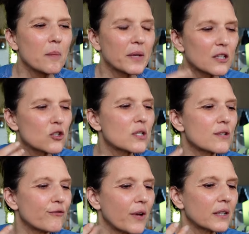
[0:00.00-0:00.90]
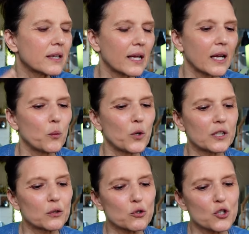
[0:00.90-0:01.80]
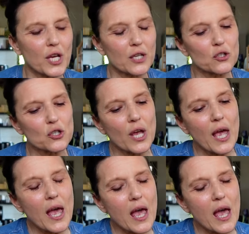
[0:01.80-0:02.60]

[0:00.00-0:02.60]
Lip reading: but I just felt like I wanted to change.